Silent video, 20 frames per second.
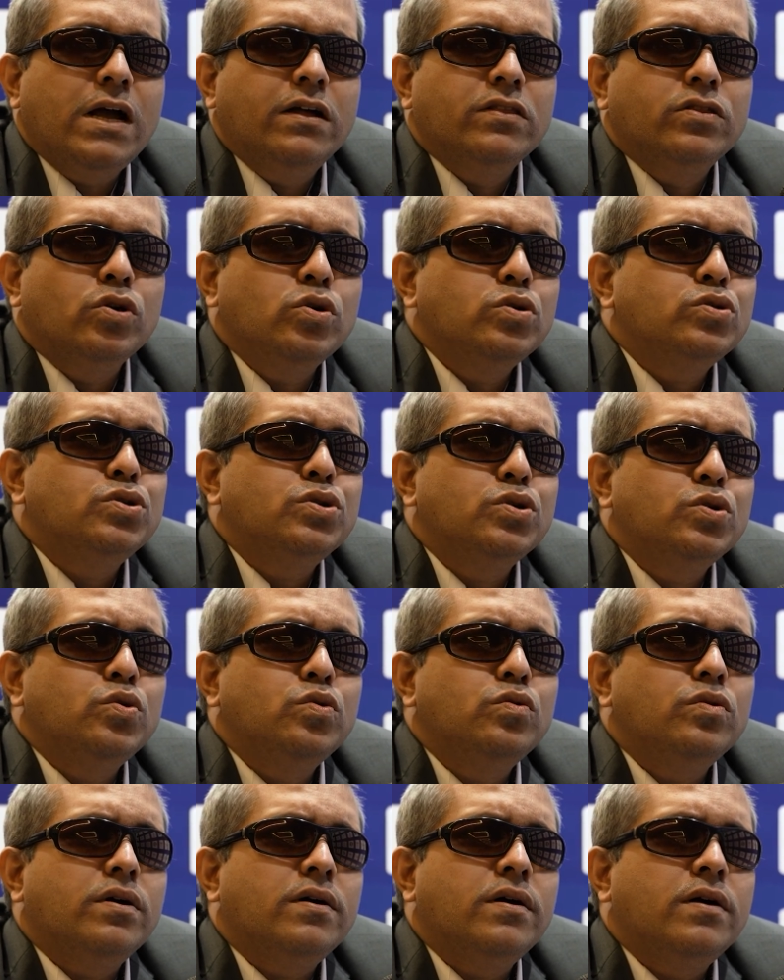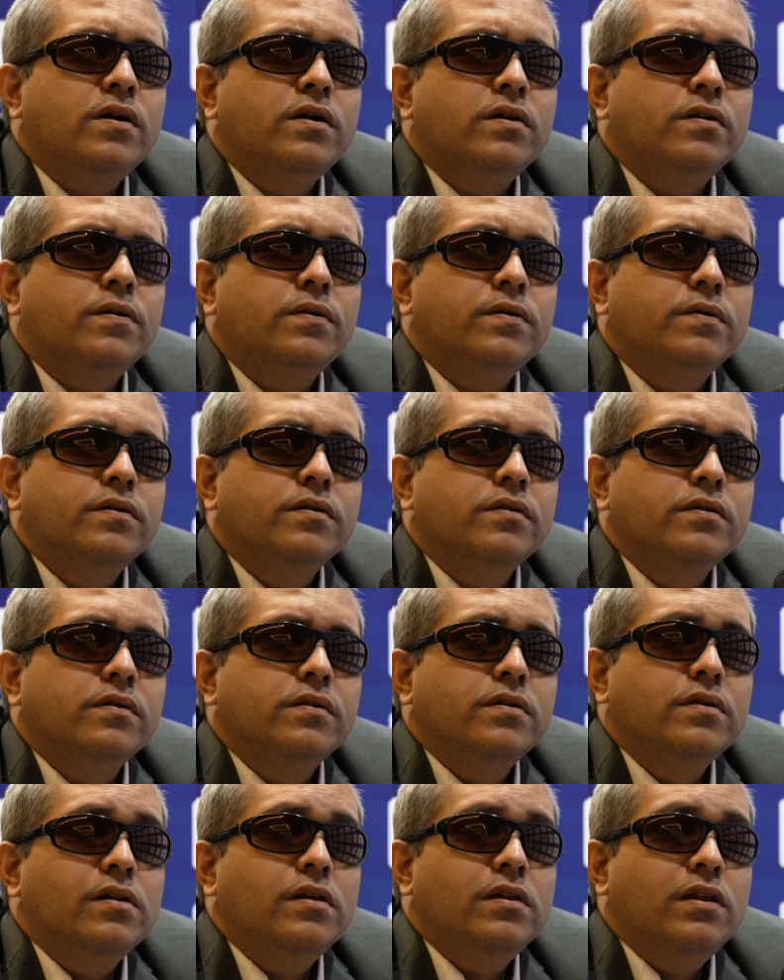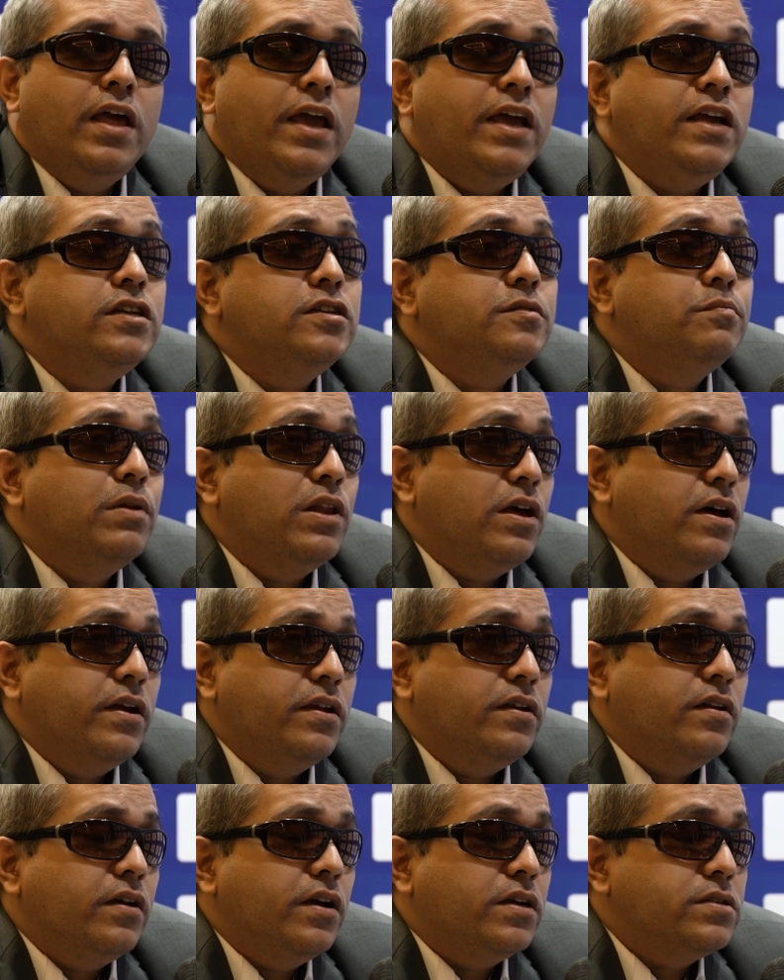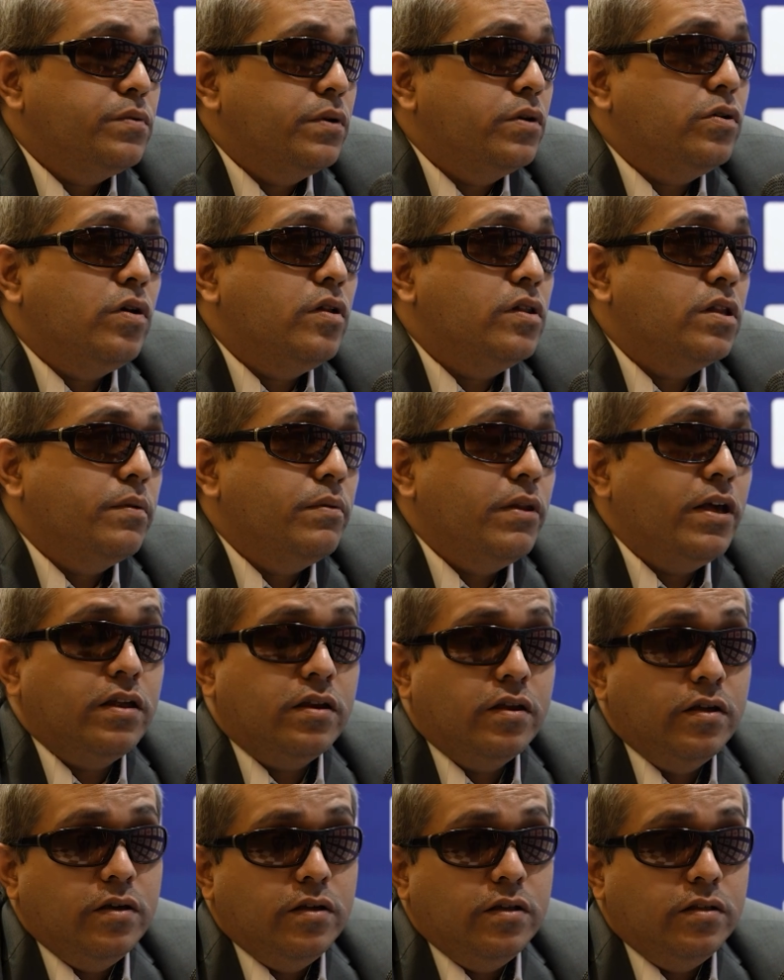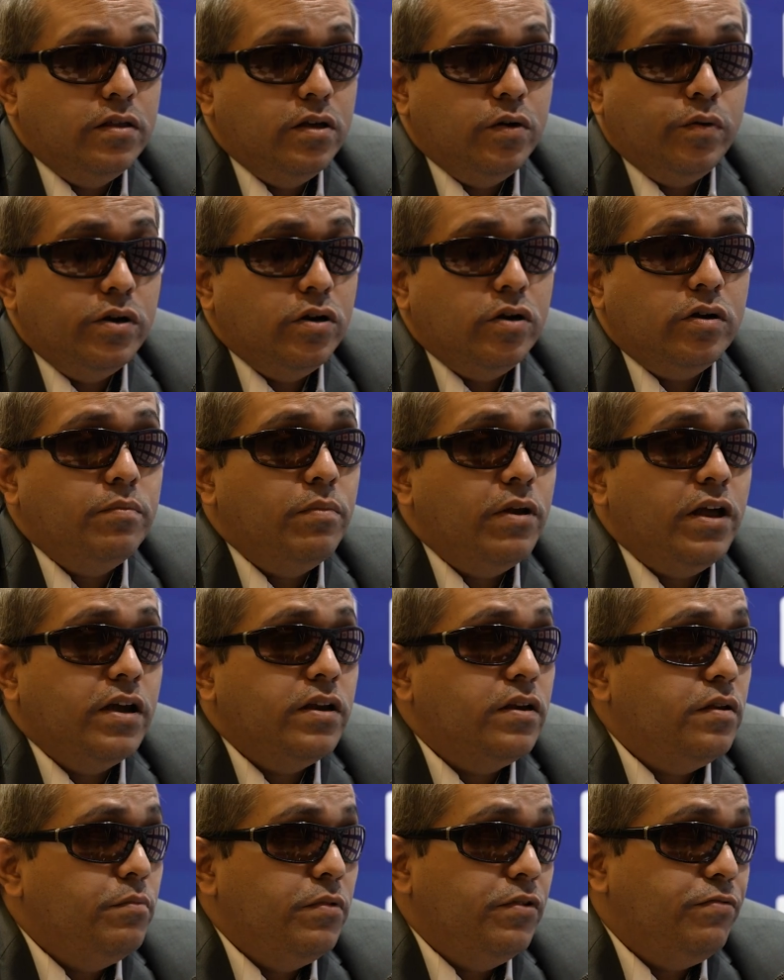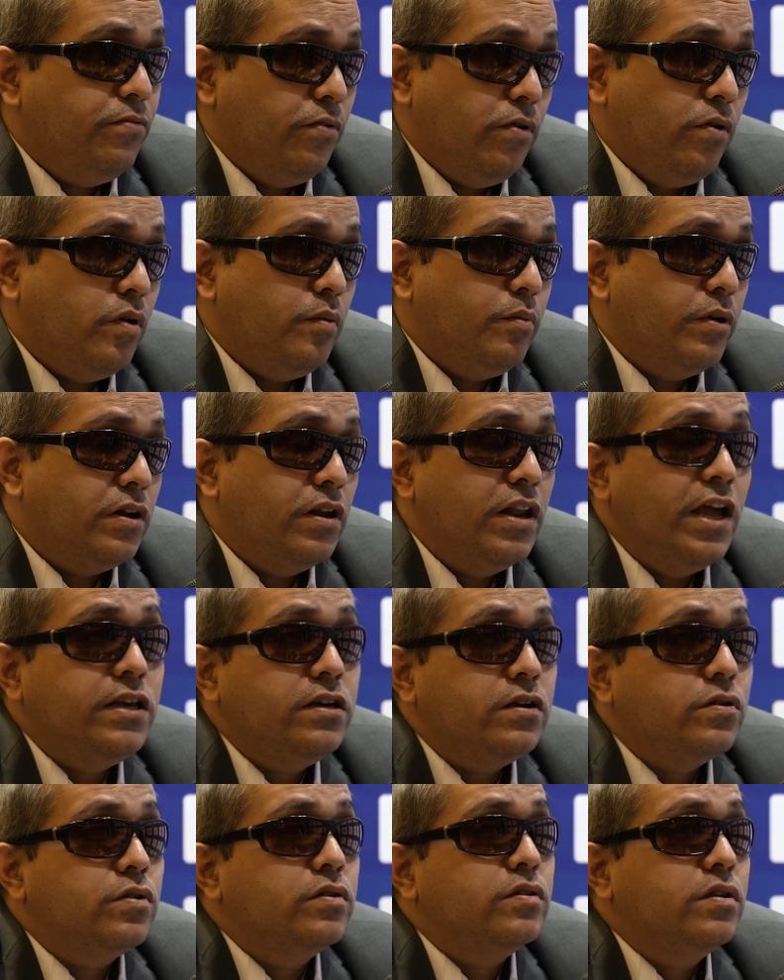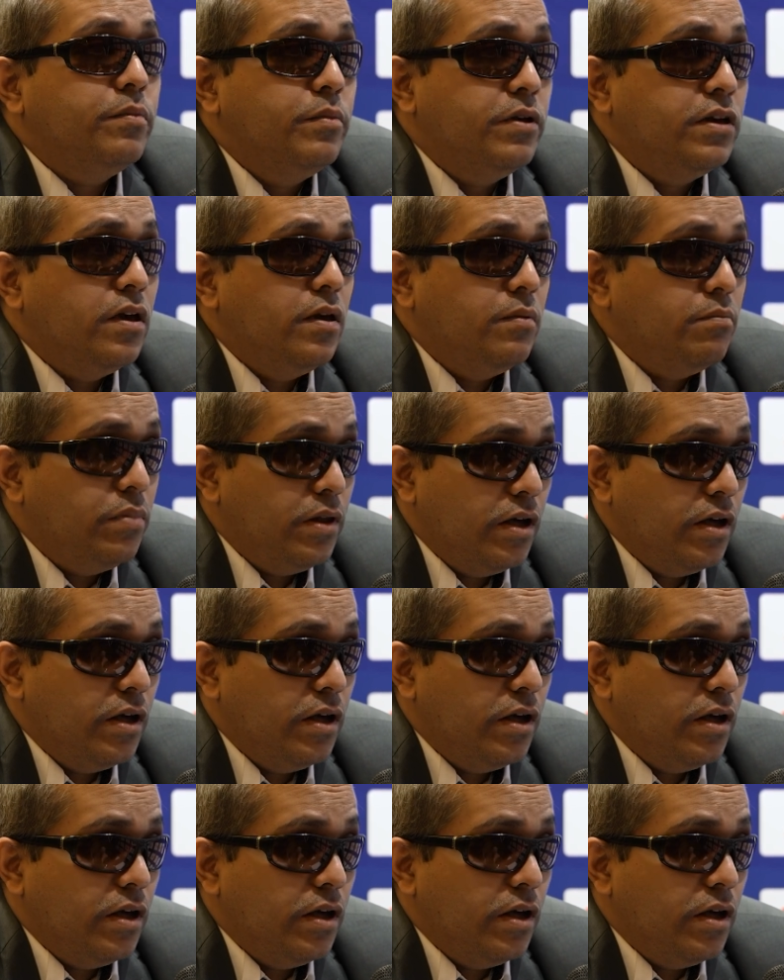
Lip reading: those who are late blind, as we call them, like they were not blind before, but later on they became